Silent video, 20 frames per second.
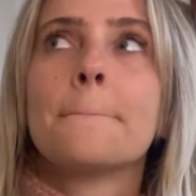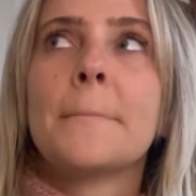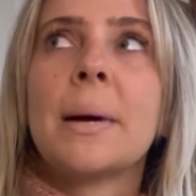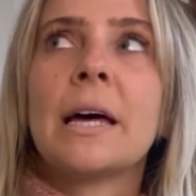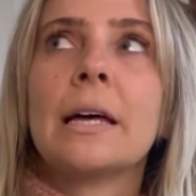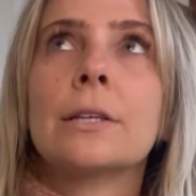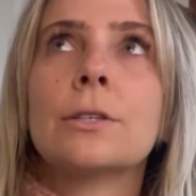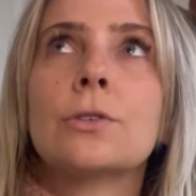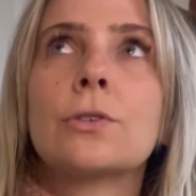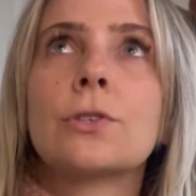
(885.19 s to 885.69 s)

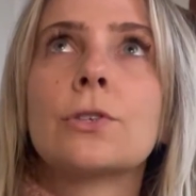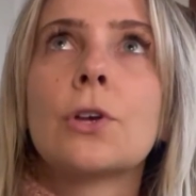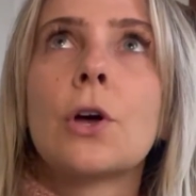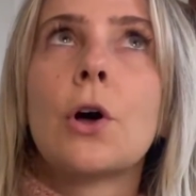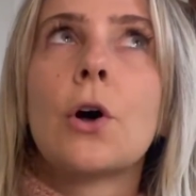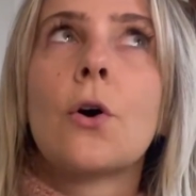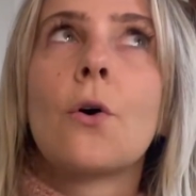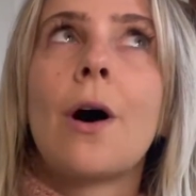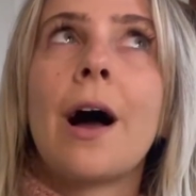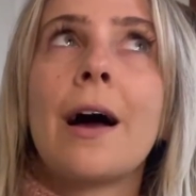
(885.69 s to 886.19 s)
And
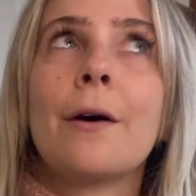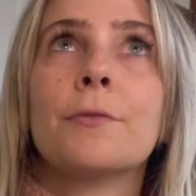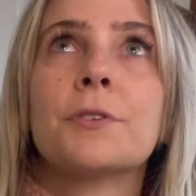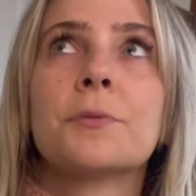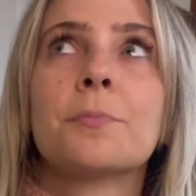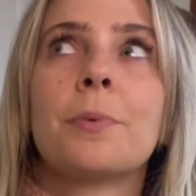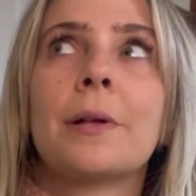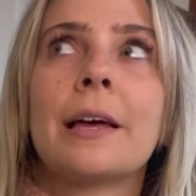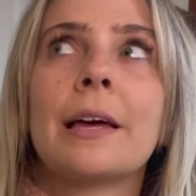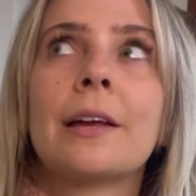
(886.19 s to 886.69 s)
so I was
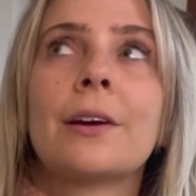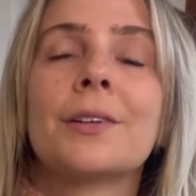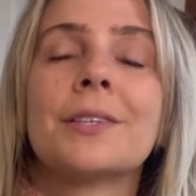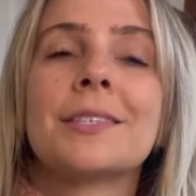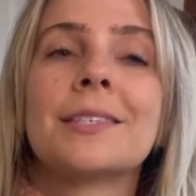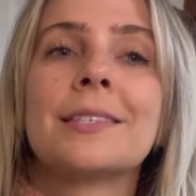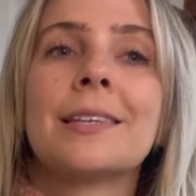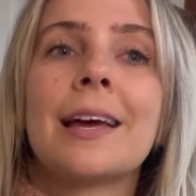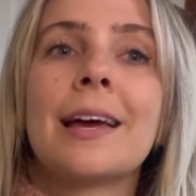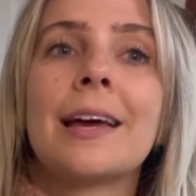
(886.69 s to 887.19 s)
planning on
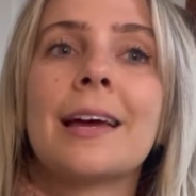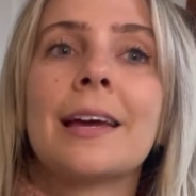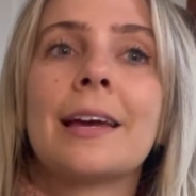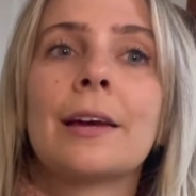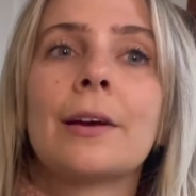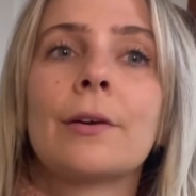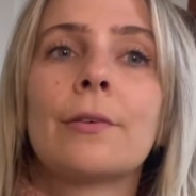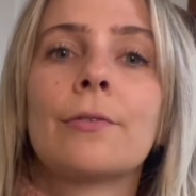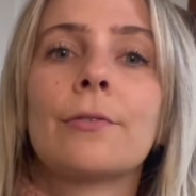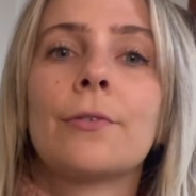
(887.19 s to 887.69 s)

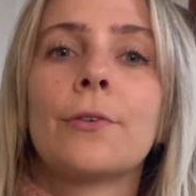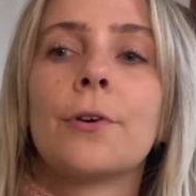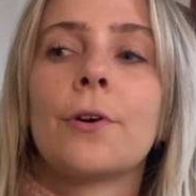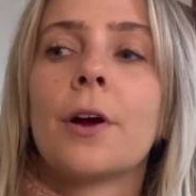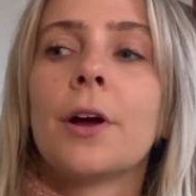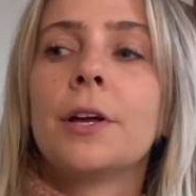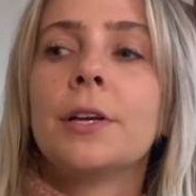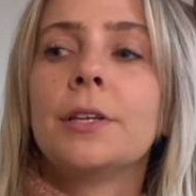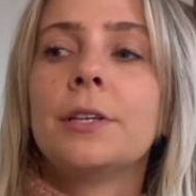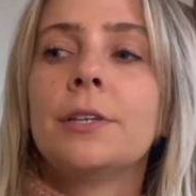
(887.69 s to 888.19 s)
staying for
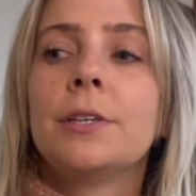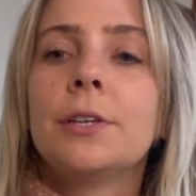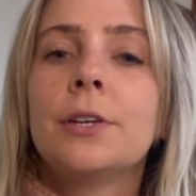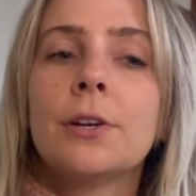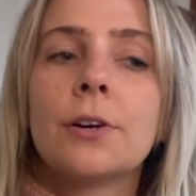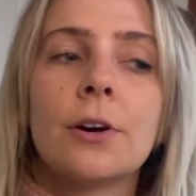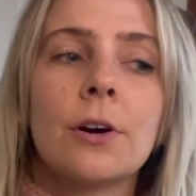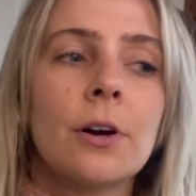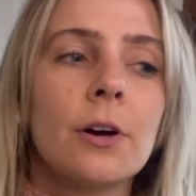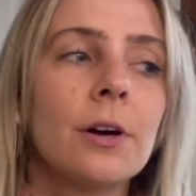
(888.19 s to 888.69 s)
a
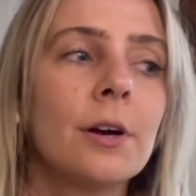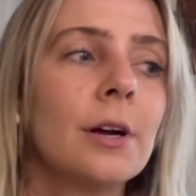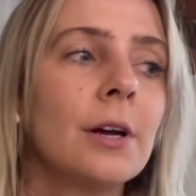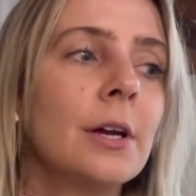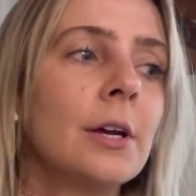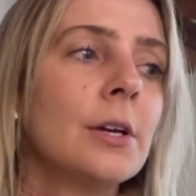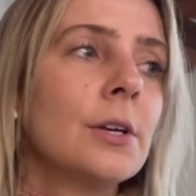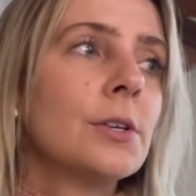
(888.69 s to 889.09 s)
year.